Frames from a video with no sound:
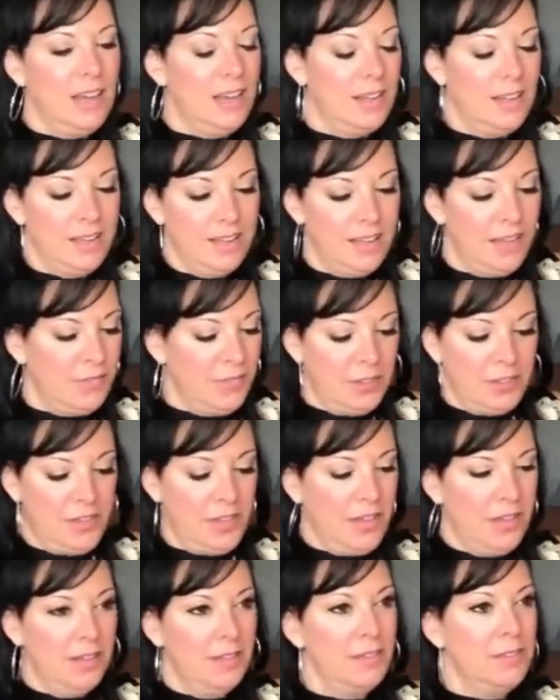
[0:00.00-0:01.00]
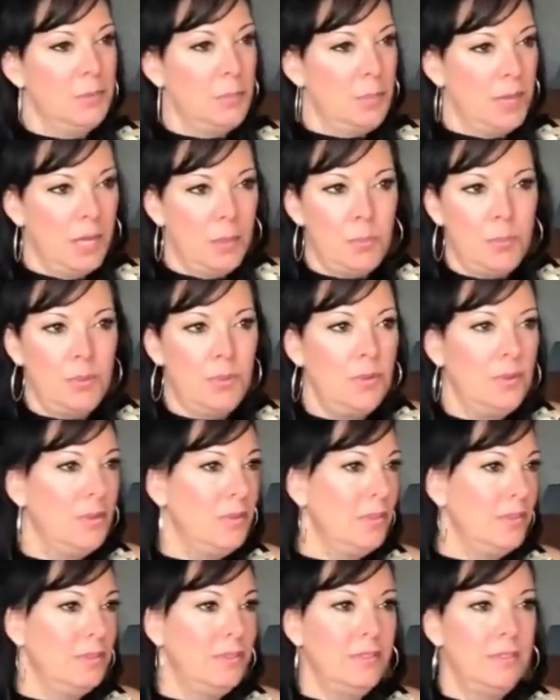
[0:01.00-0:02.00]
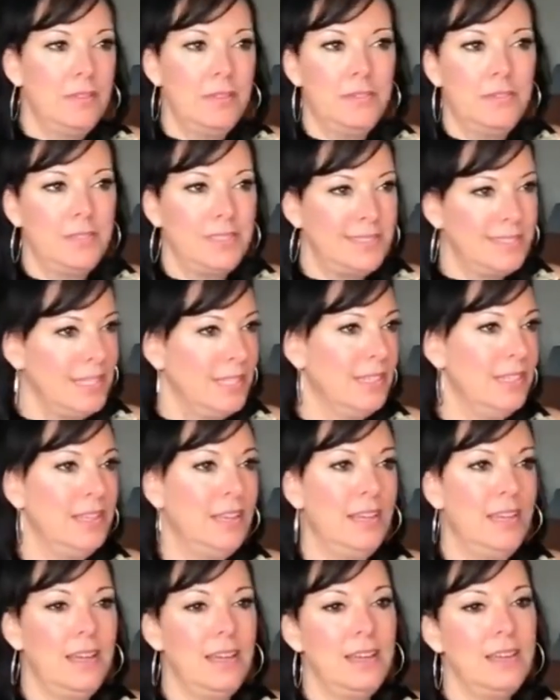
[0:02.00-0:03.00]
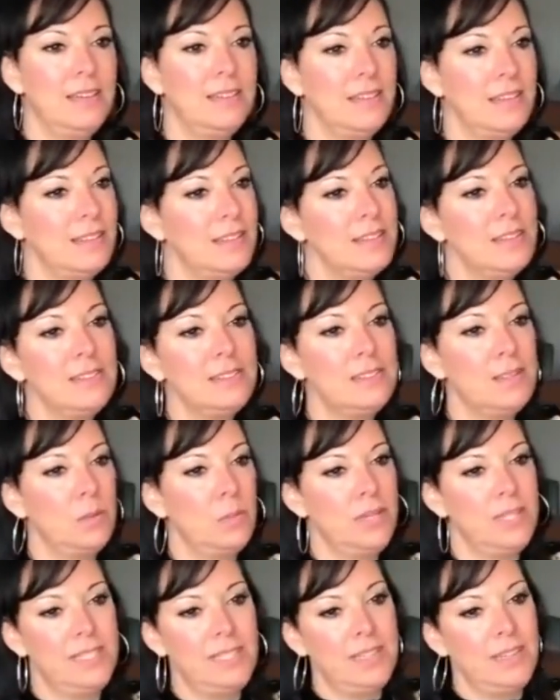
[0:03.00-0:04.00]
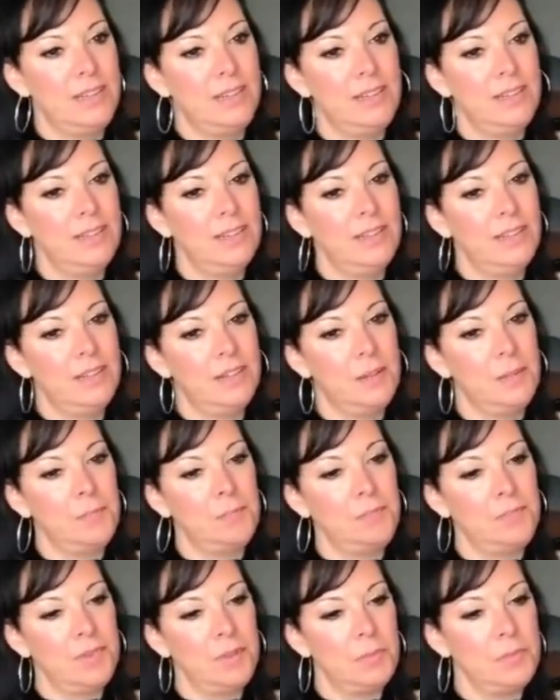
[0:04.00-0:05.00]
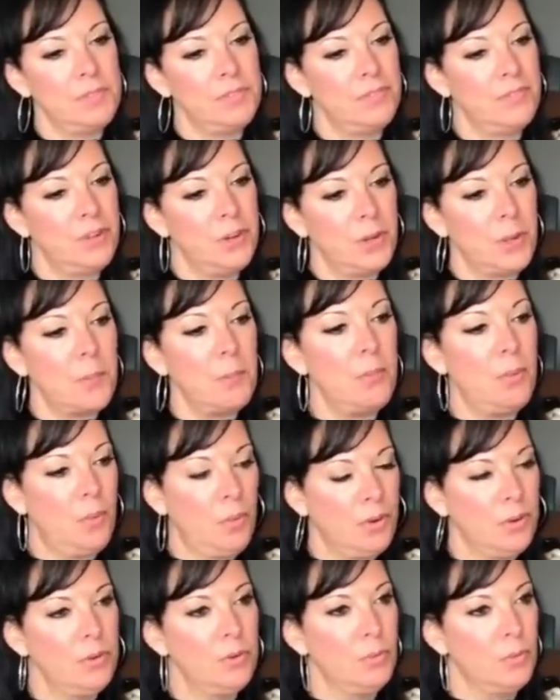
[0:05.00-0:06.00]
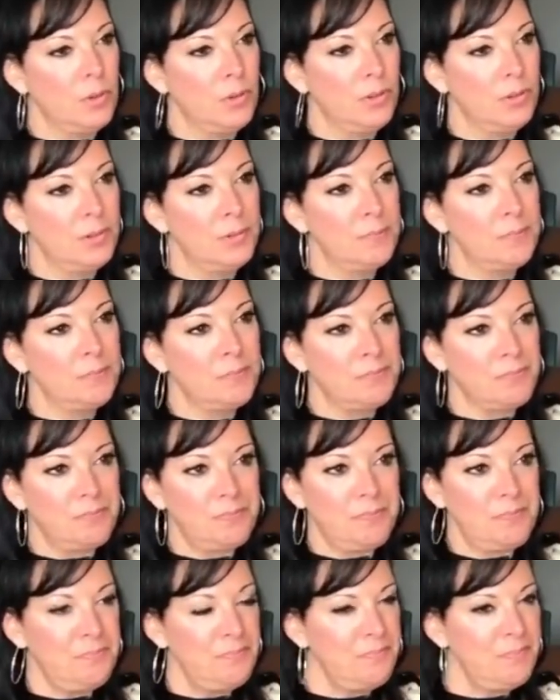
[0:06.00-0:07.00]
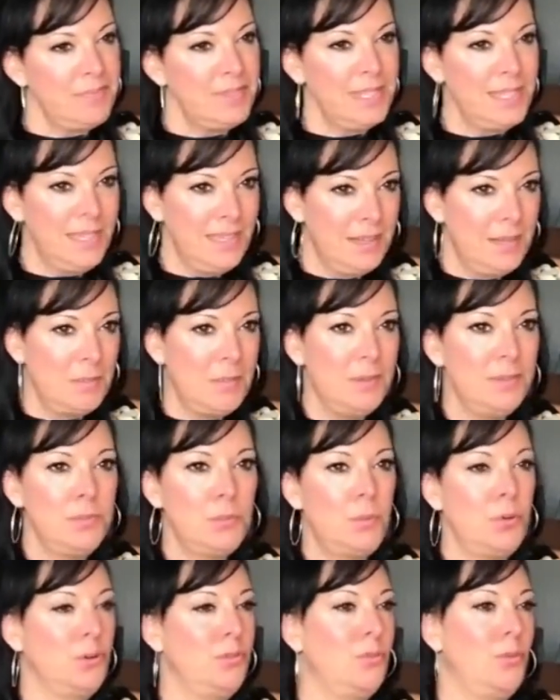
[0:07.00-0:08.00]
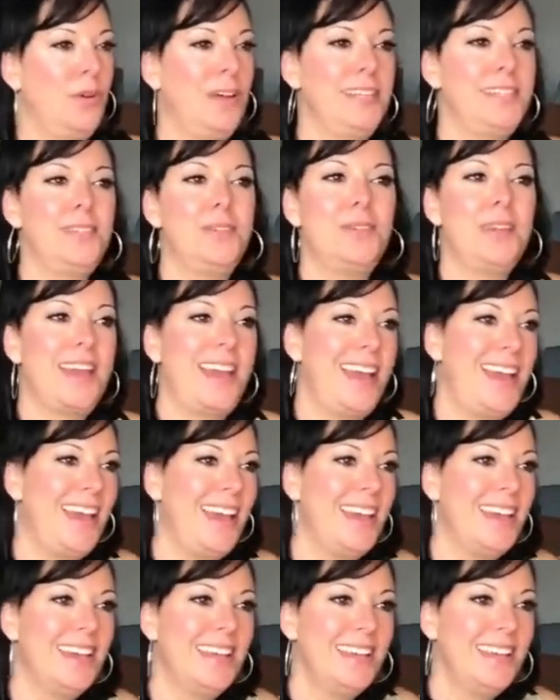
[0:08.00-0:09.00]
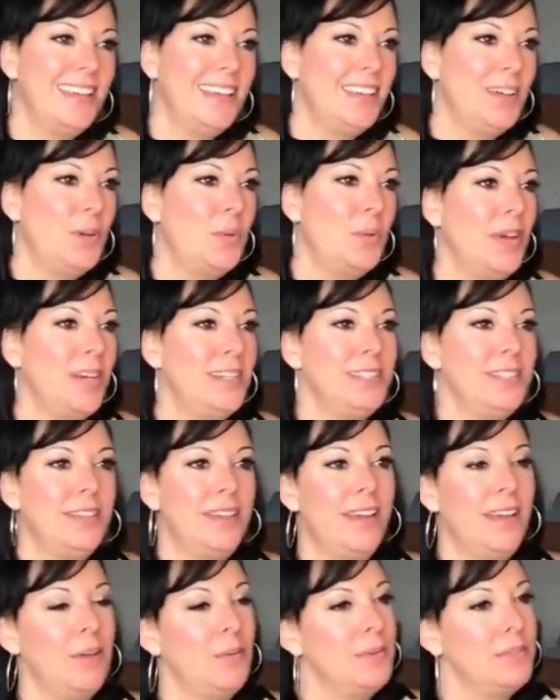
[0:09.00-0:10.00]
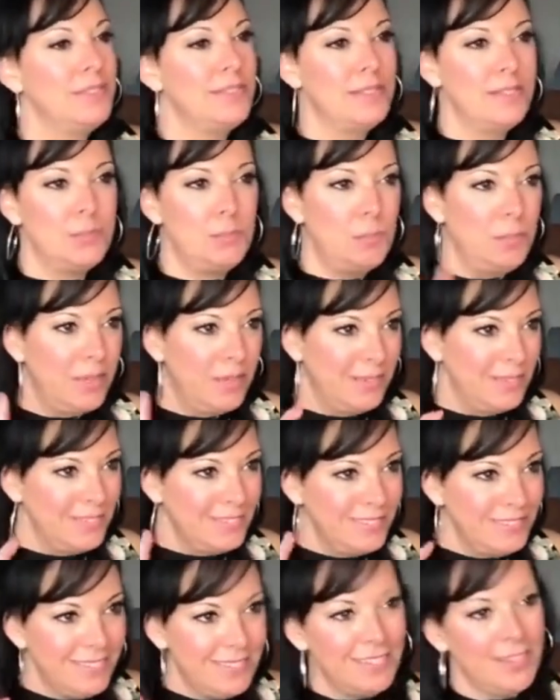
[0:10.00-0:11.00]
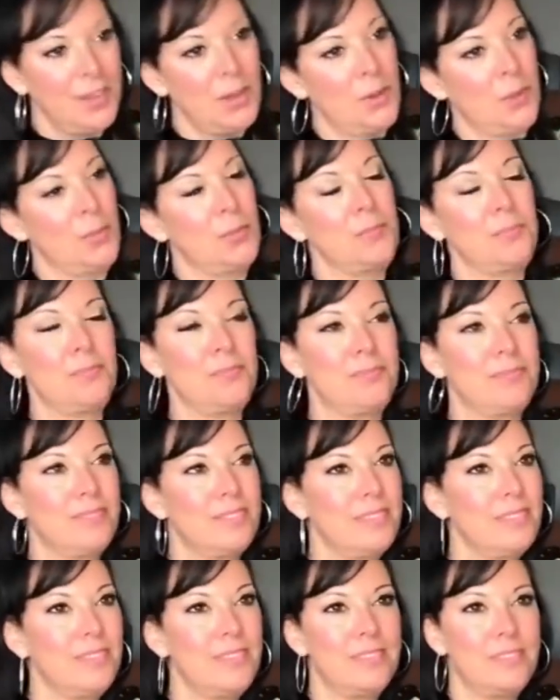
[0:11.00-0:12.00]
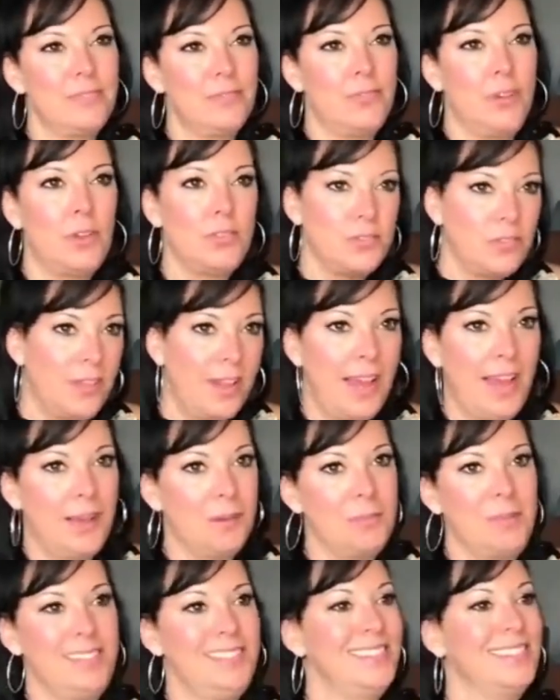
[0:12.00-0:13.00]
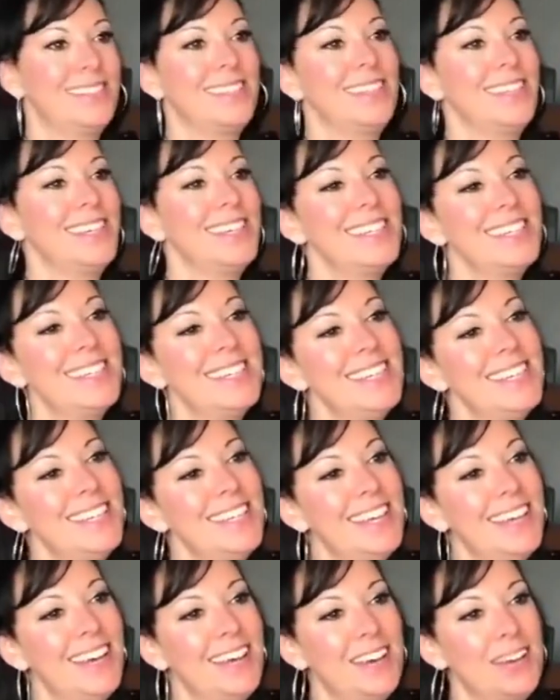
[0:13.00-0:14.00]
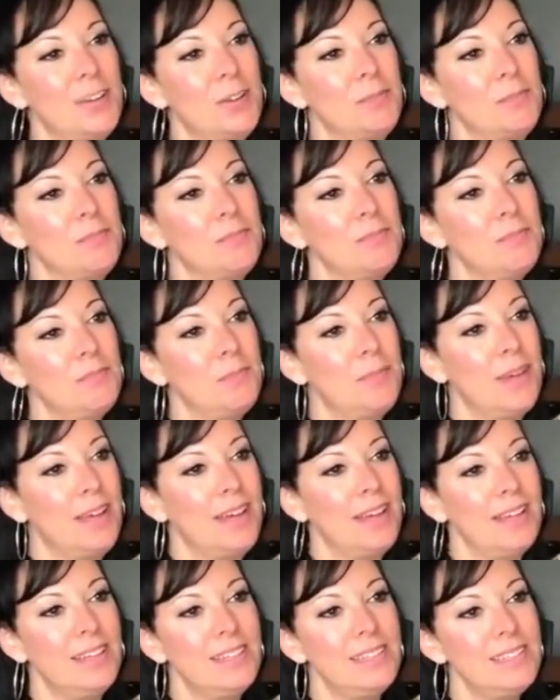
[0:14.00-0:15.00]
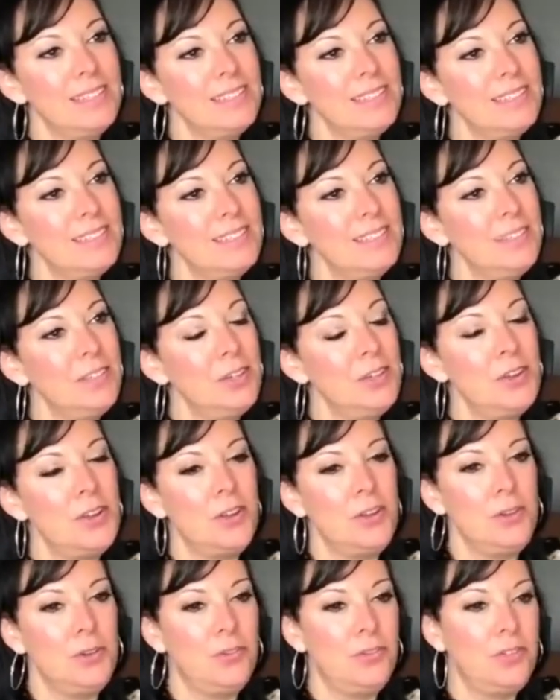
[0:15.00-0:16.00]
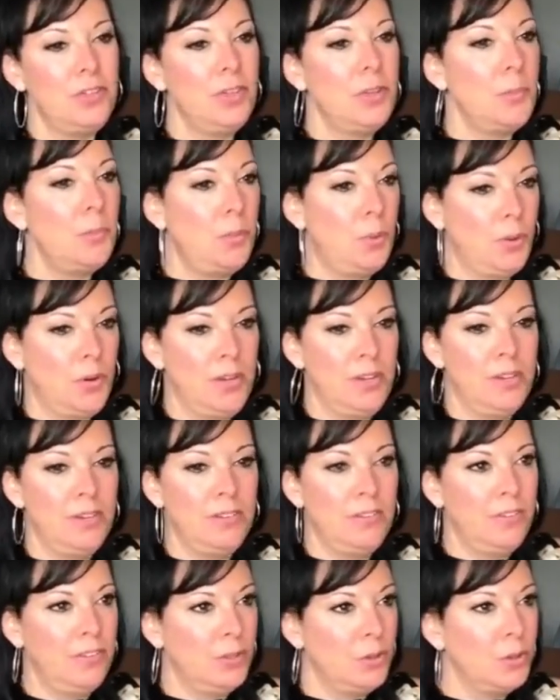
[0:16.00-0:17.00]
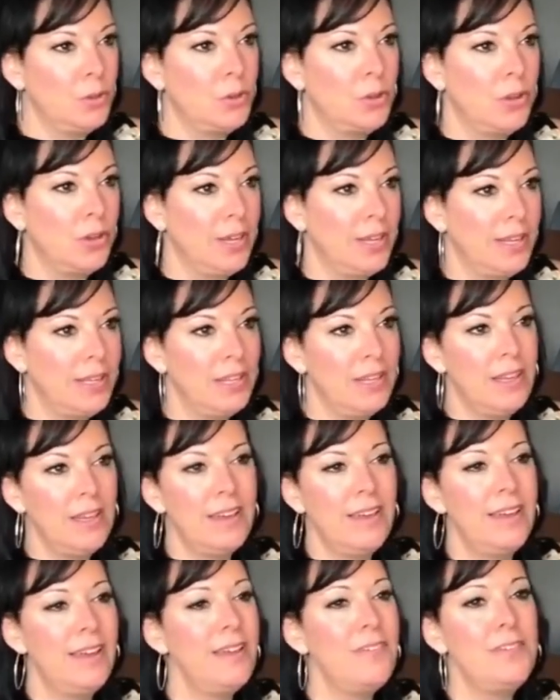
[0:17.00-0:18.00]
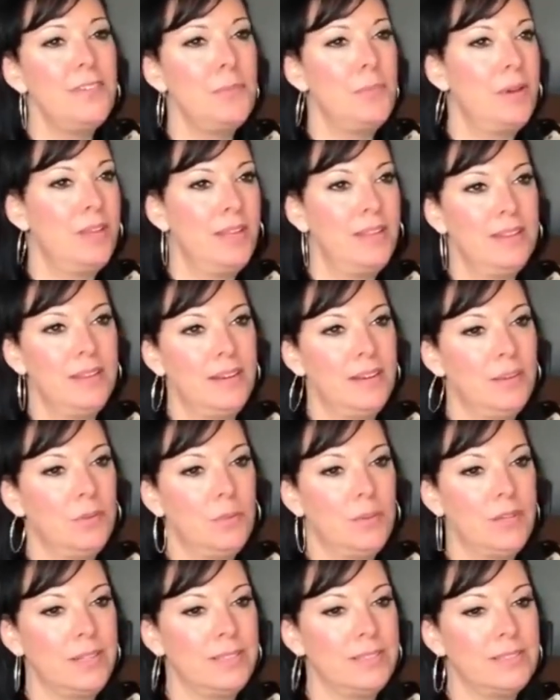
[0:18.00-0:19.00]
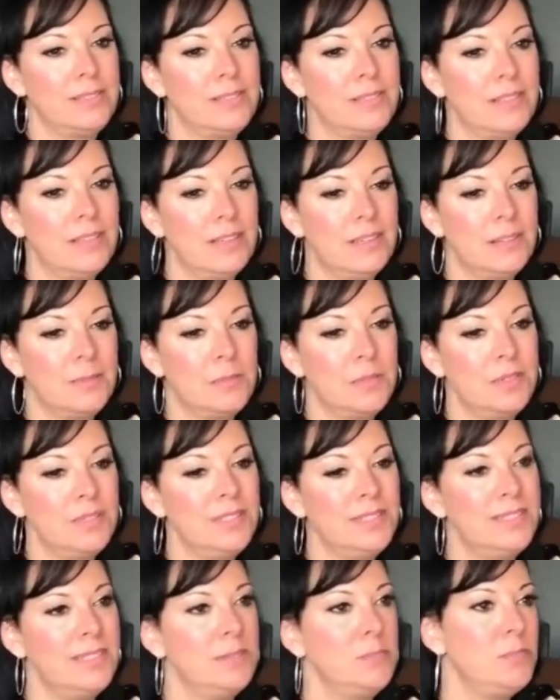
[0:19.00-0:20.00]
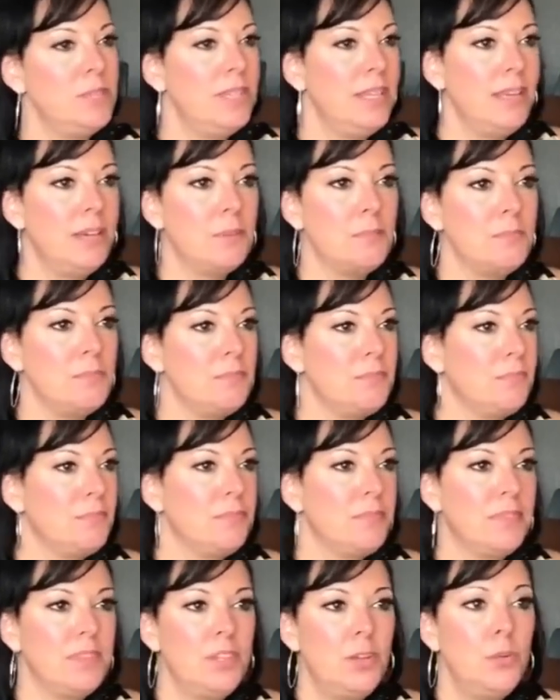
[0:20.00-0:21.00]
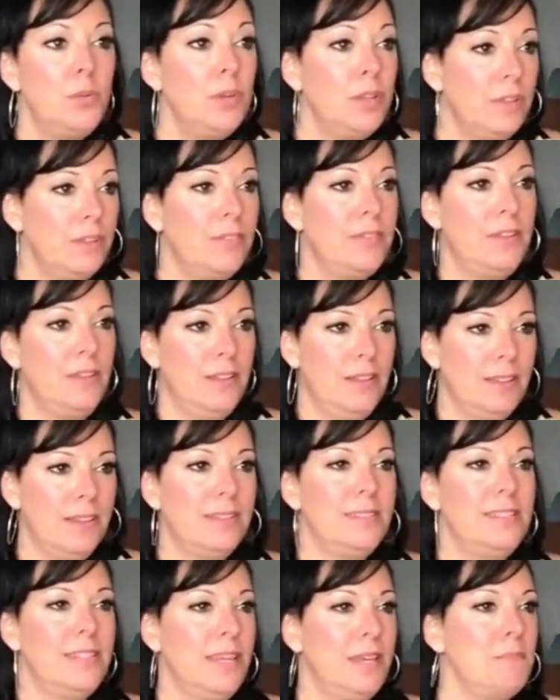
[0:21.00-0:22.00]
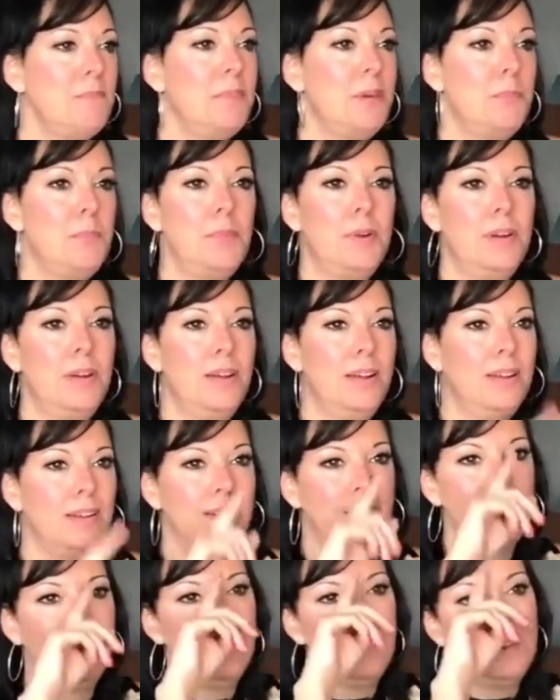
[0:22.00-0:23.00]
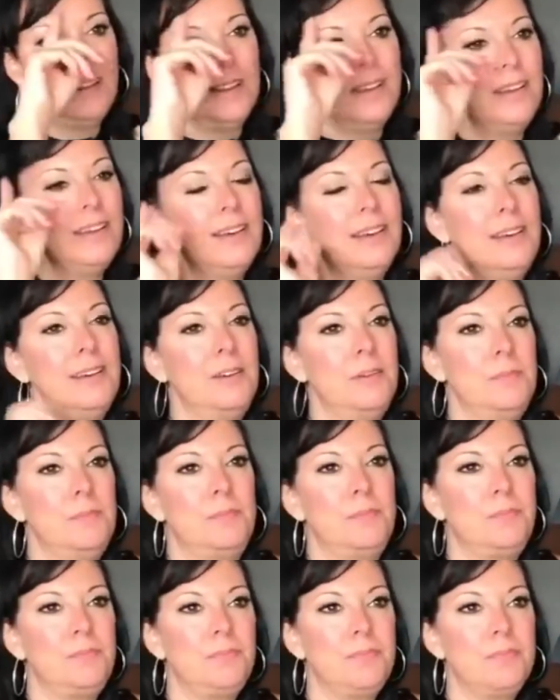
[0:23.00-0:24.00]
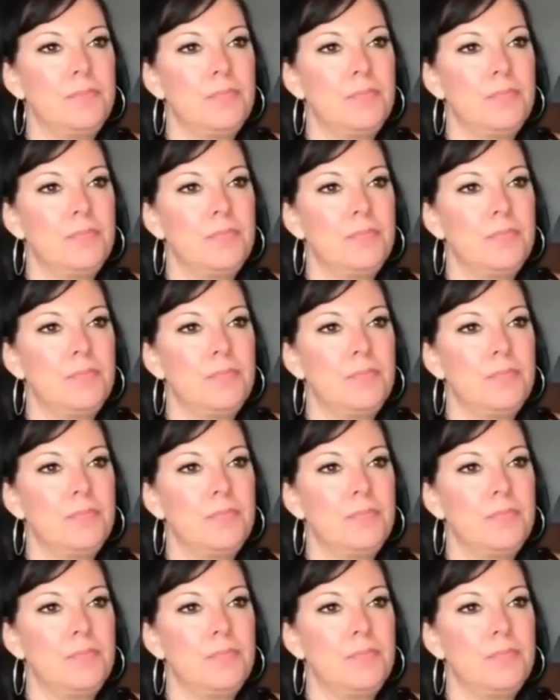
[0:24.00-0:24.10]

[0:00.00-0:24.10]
uh, everything the people, the facility, the things that we did. Um, it was a very important role. Um, I was part of Y2K. Y2K was this big, you mm-hmm. know, false flag basically. Right. Um, but, you know, you feel important, you feel good. Everybody there was um, on the same team you really felt like a team member and um,